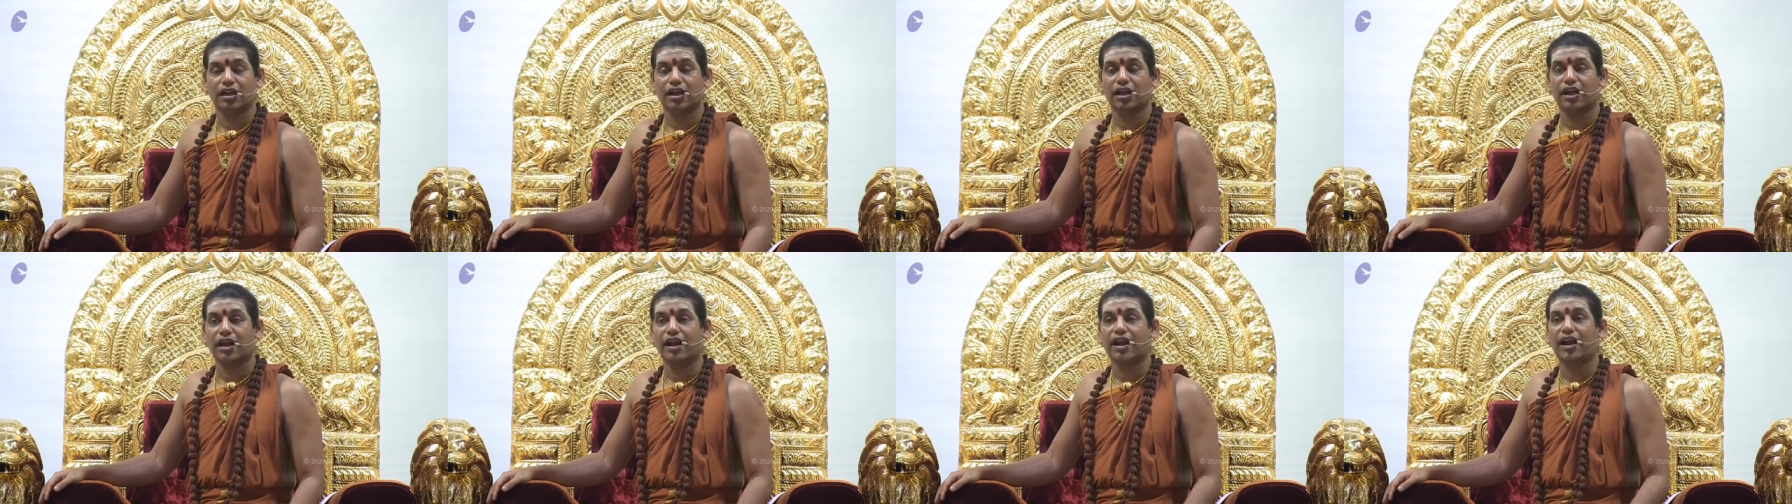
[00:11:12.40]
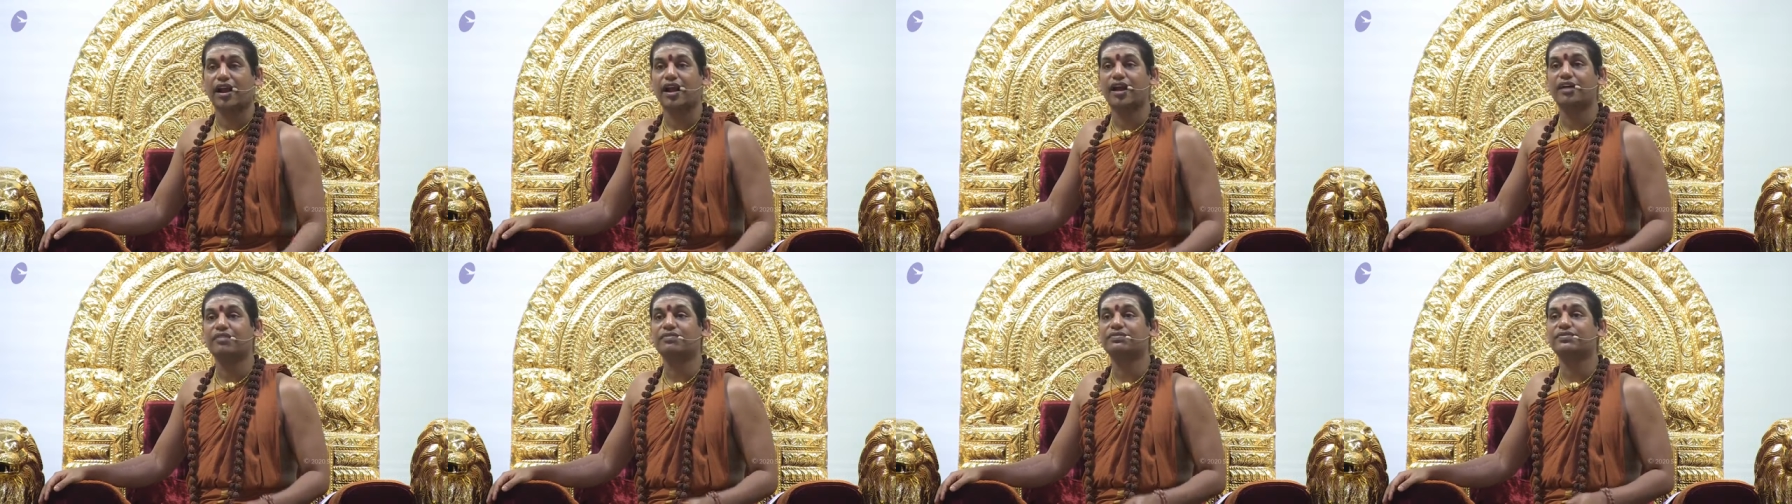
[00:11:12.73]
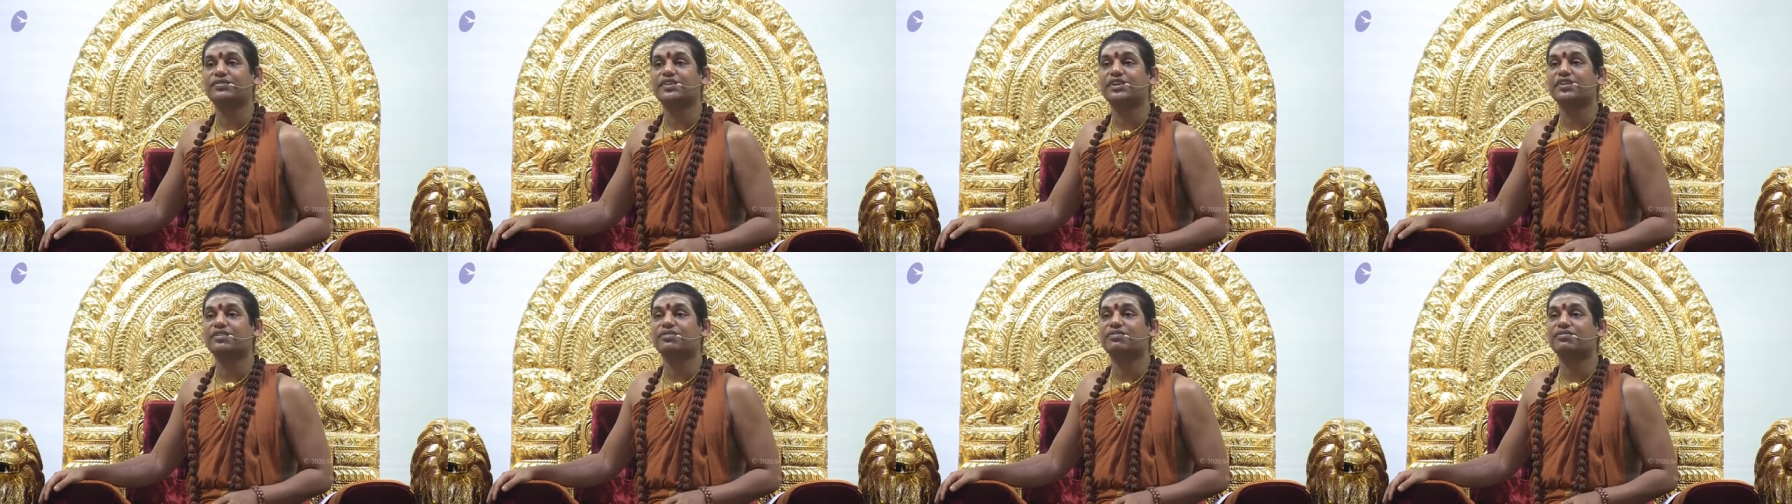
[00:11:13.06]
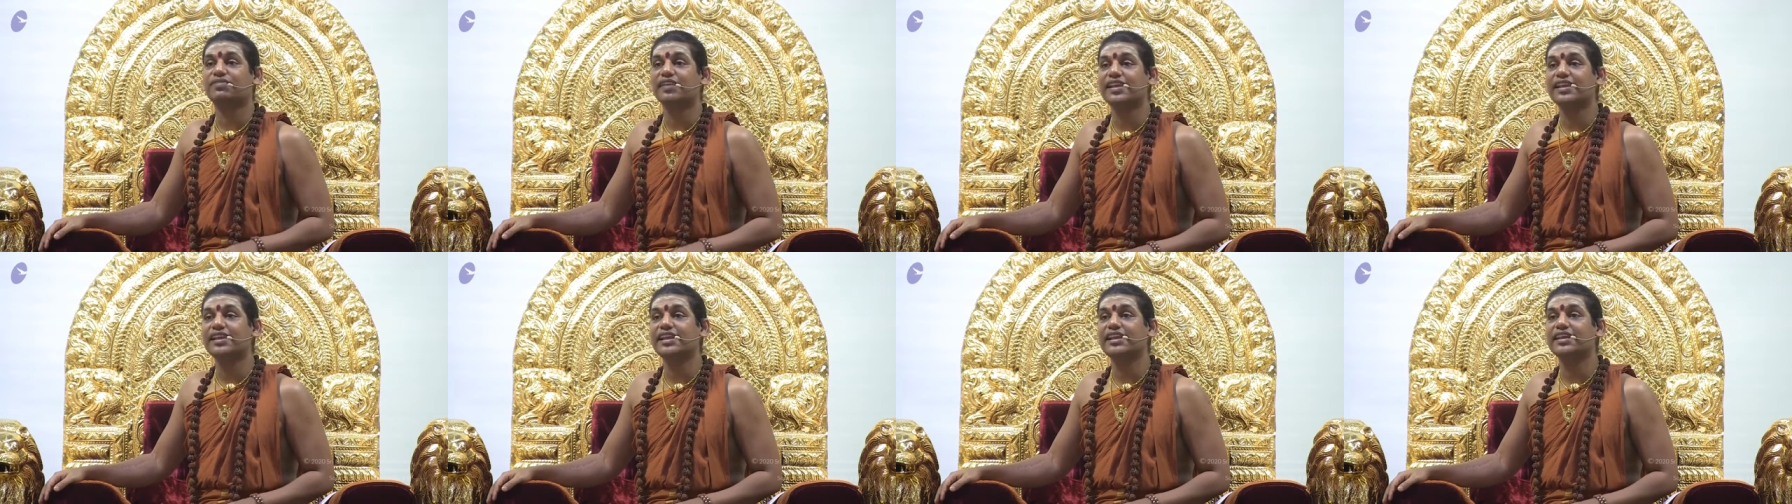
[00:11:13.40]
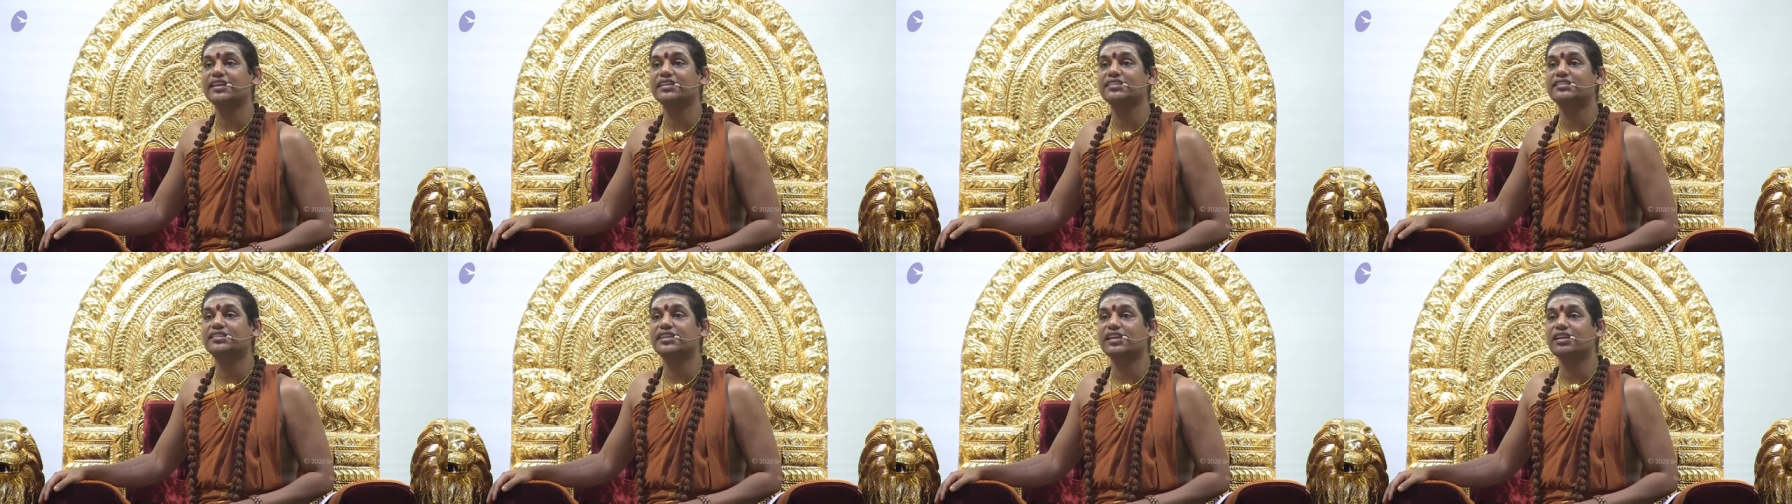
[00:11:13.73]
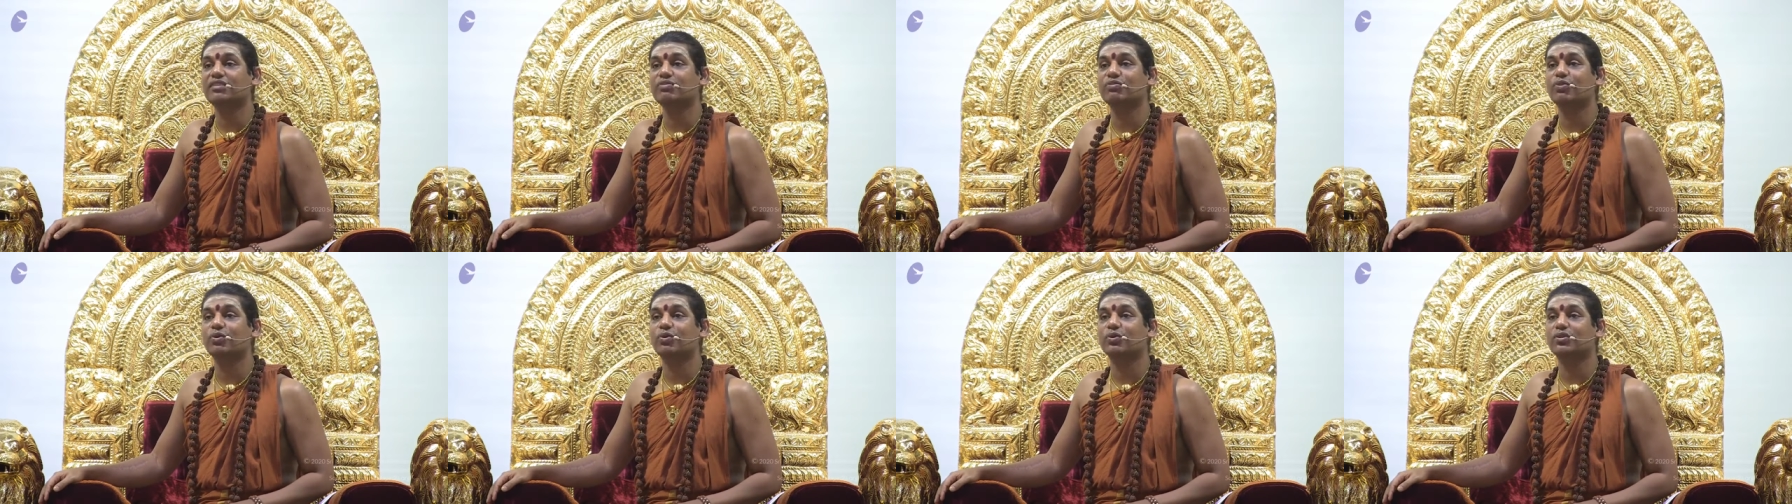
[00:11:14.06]
After failing three,
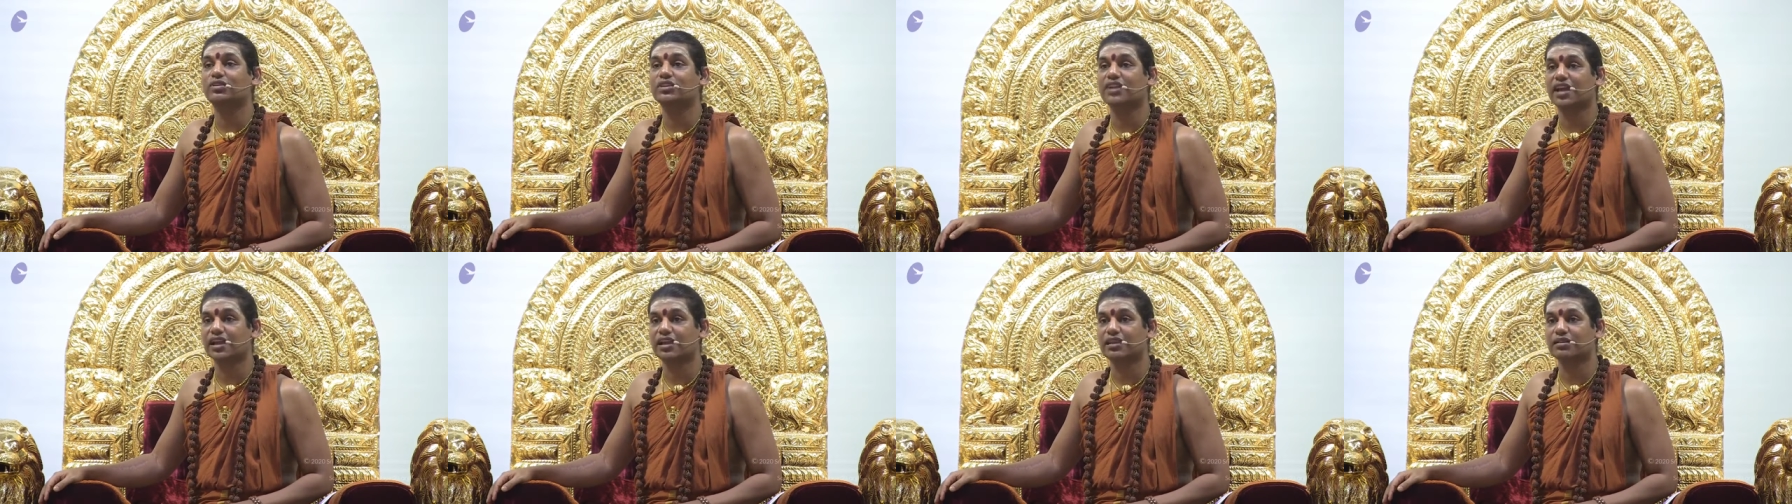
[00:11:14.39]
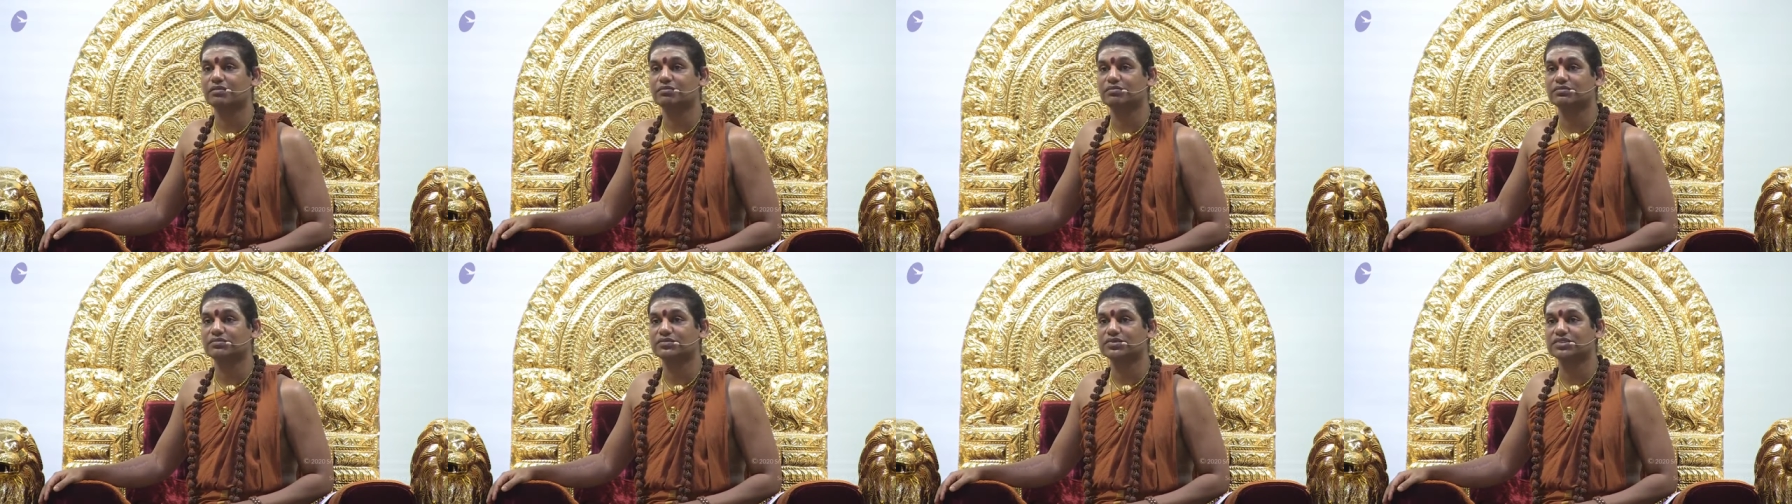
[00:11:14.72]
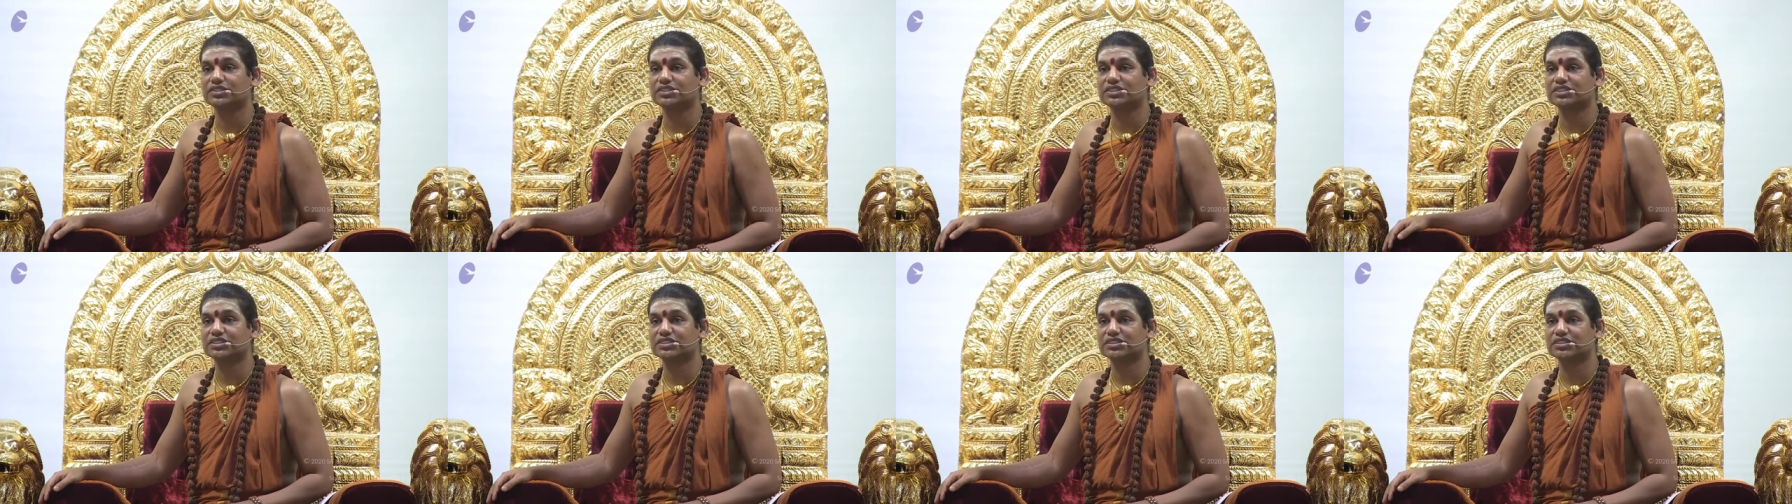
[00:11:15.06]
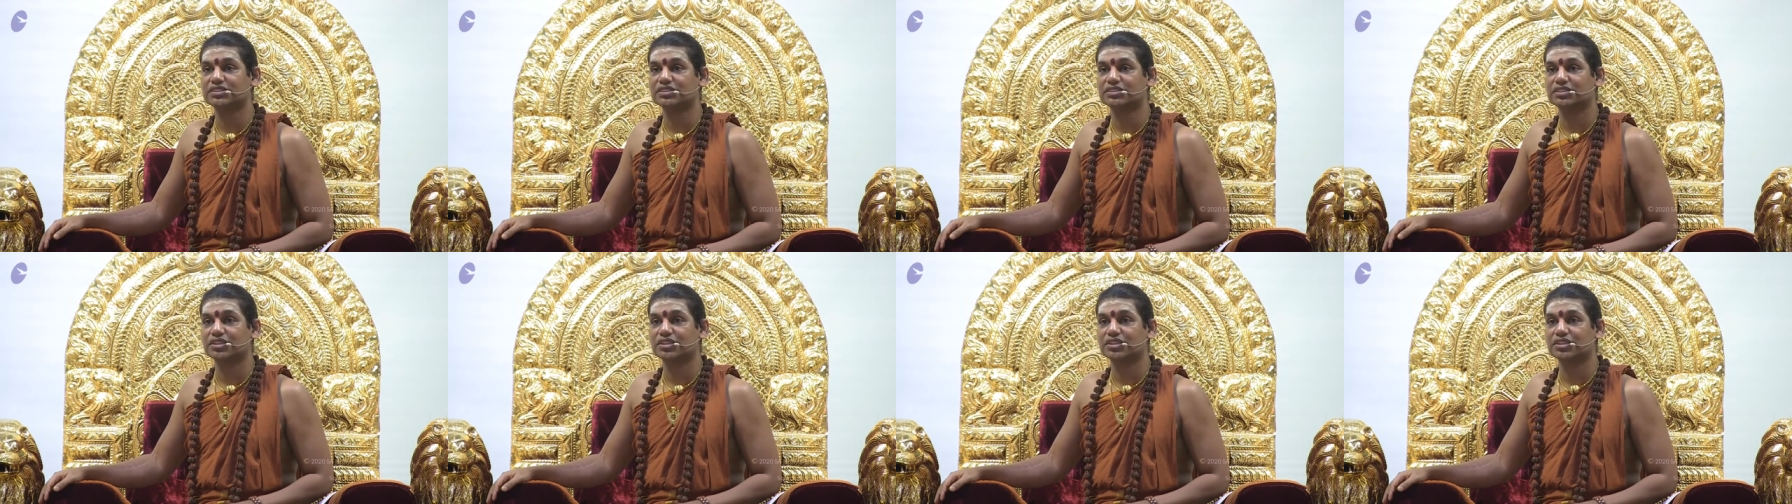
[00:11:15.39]
four times,